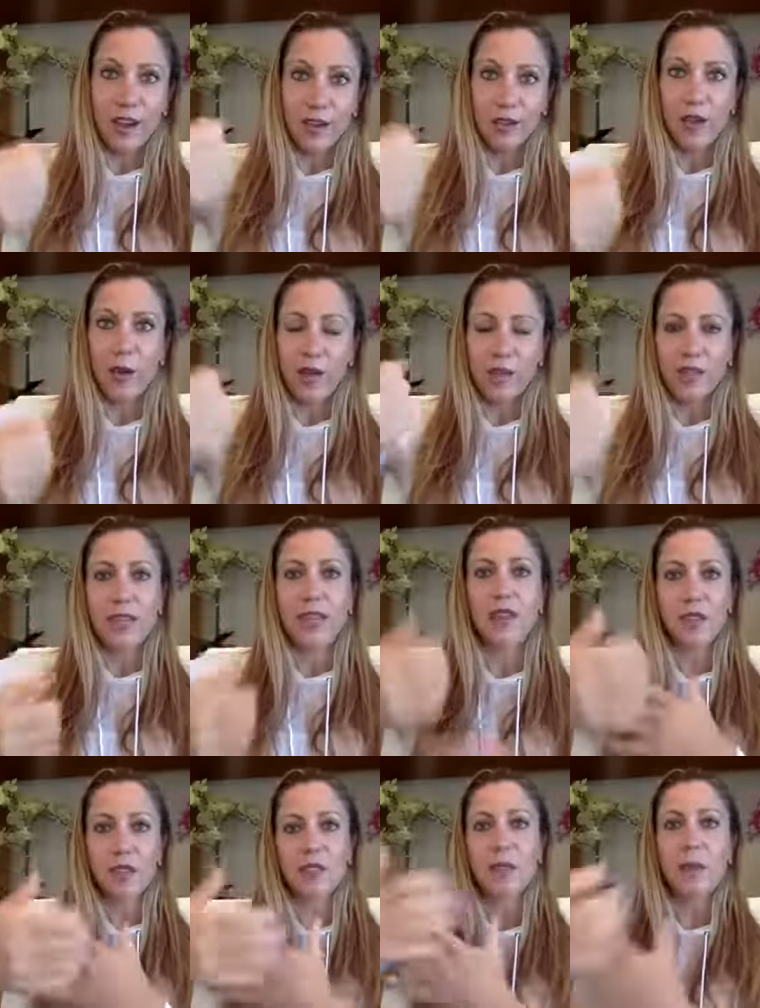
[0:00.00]
and you have to
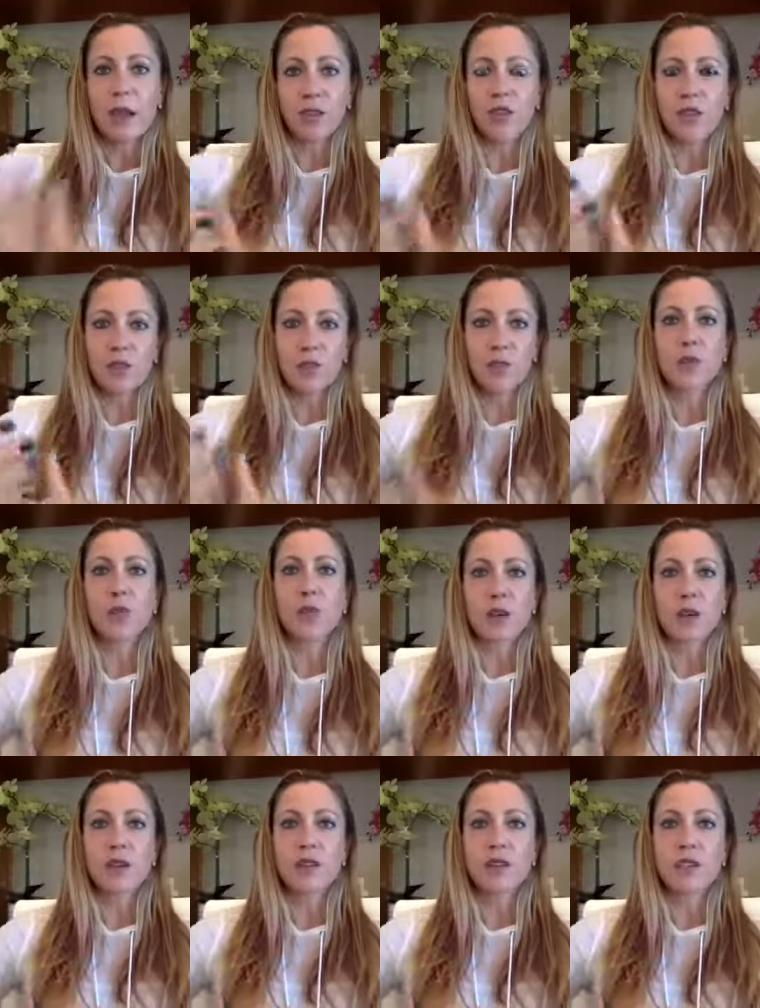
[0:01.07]
give it some extra
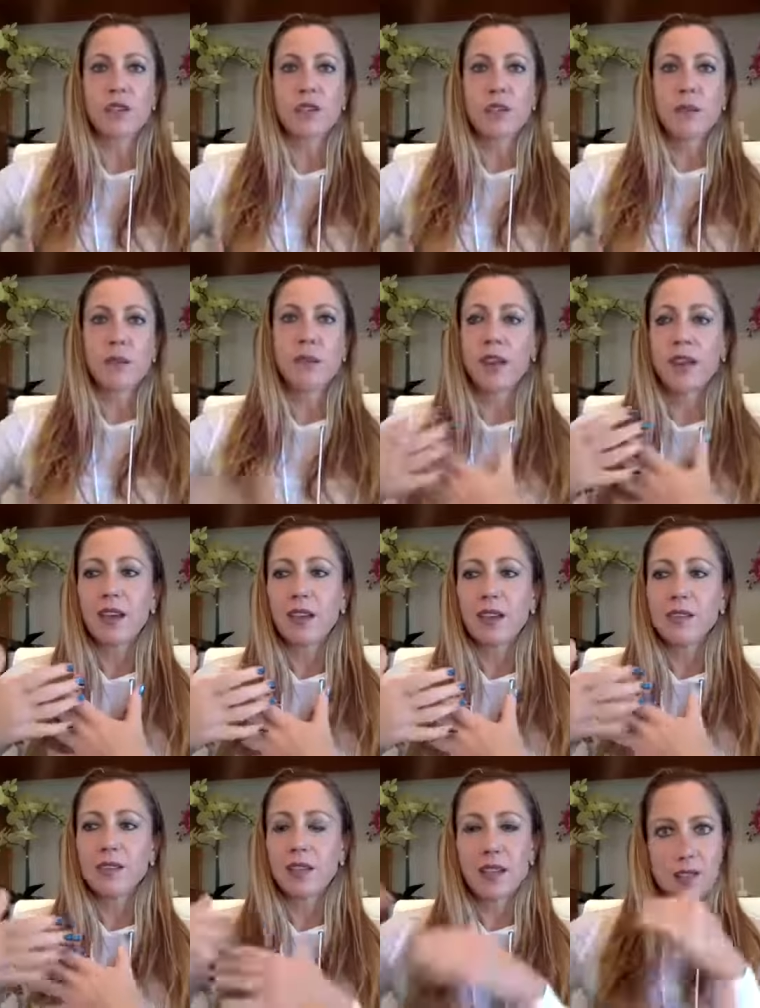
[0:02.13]
support
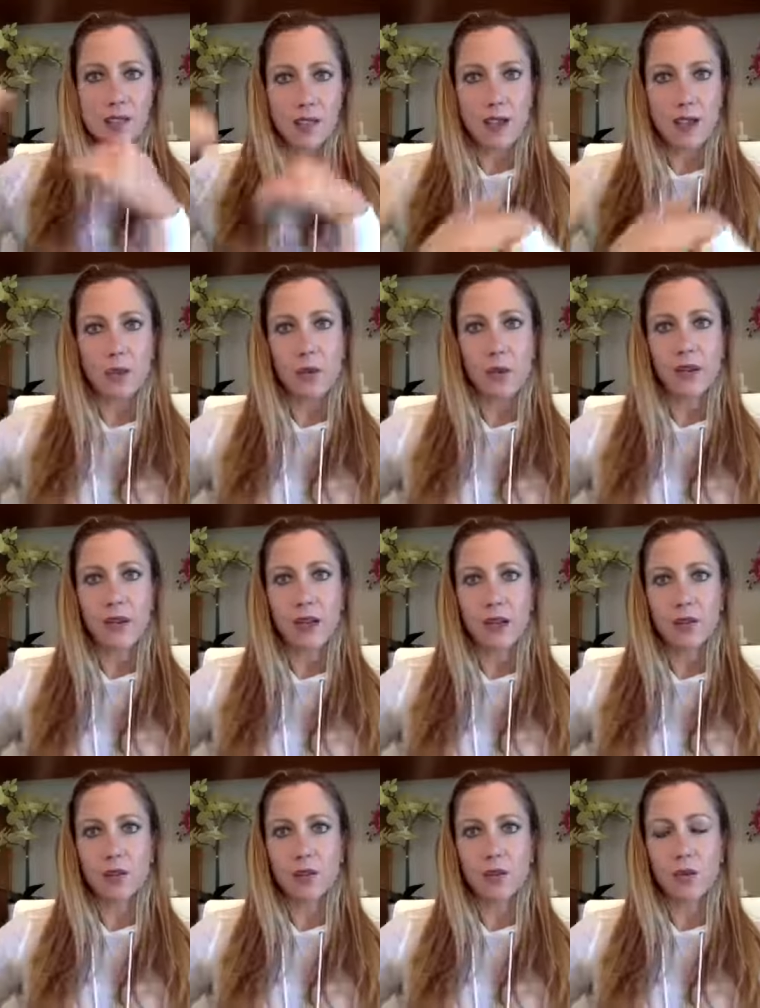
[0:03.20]
because it's not going
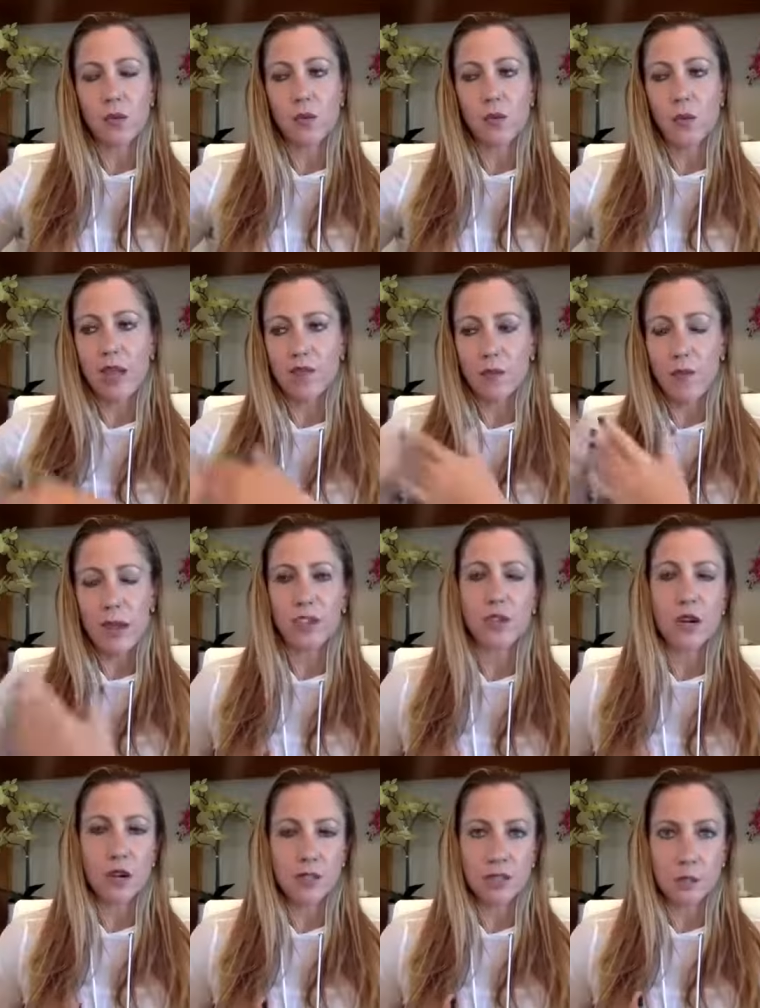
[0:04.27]
down. So we have a major
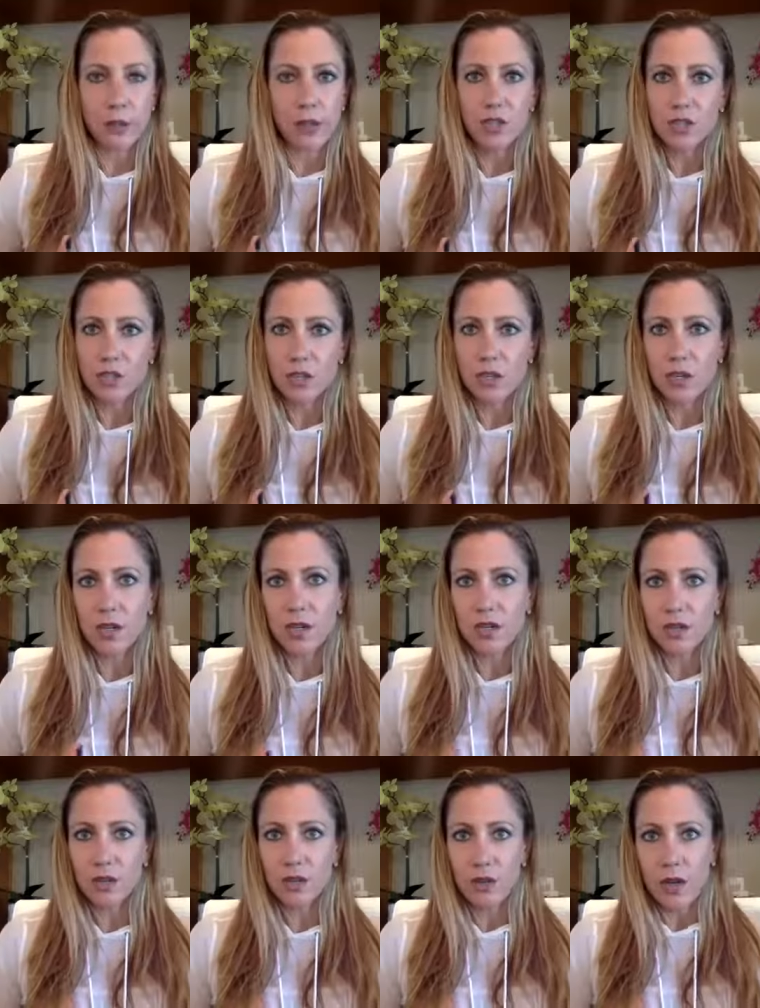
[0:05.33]
constipation
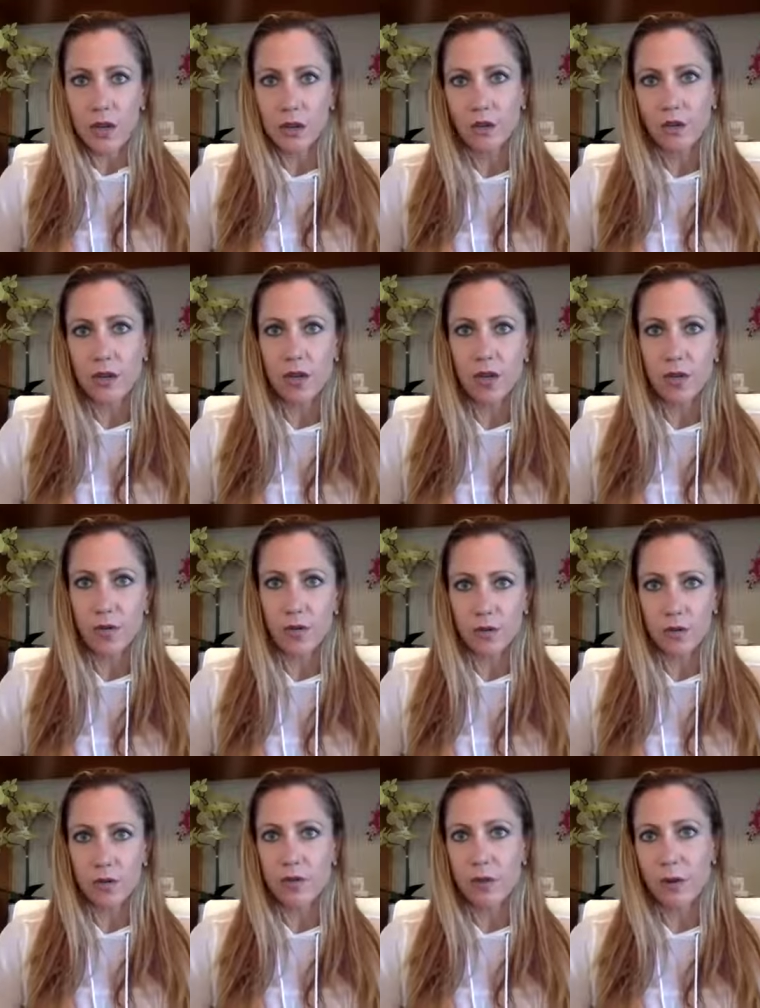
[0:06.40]
issue now in the
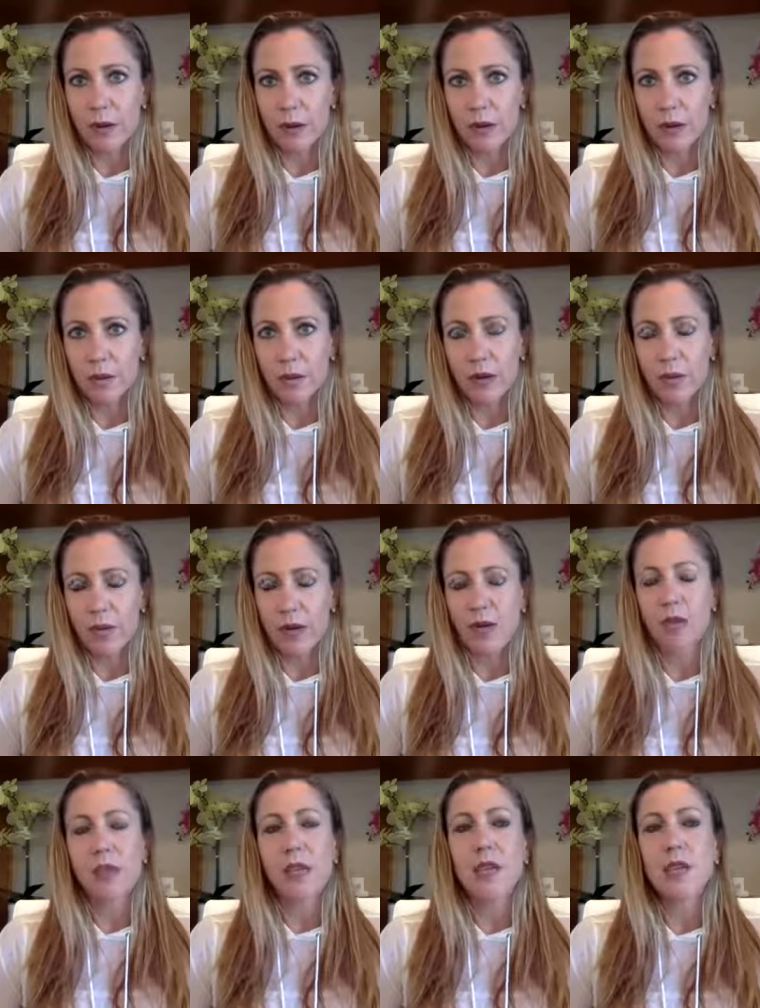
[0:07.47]
world, America
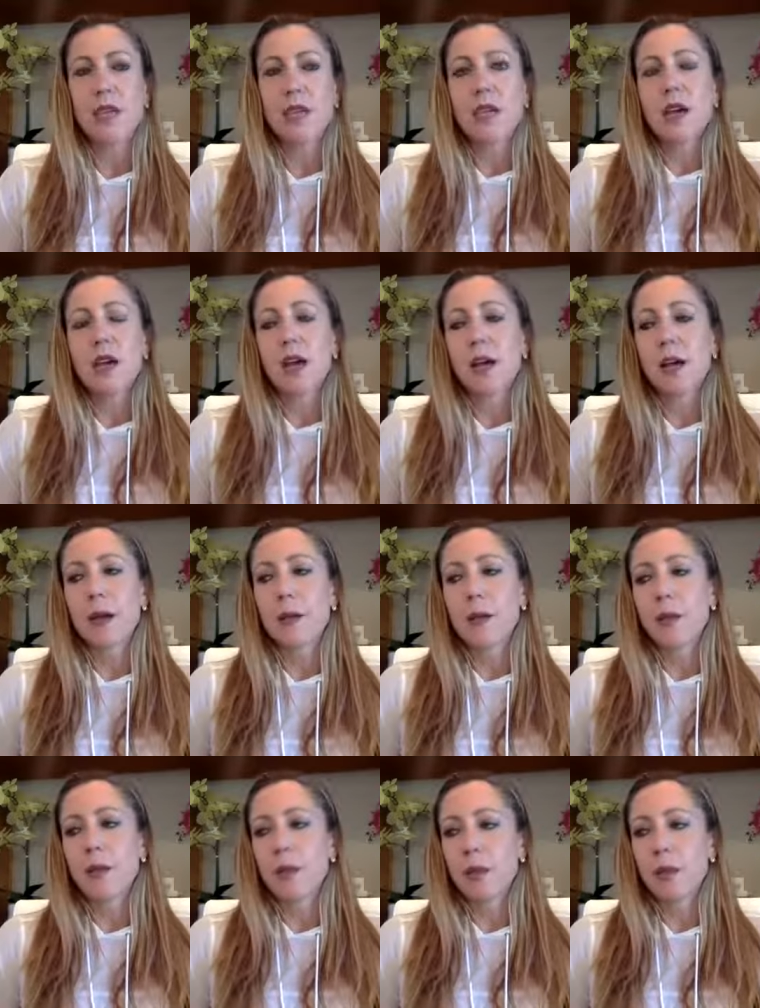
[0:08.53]
primarily. And a big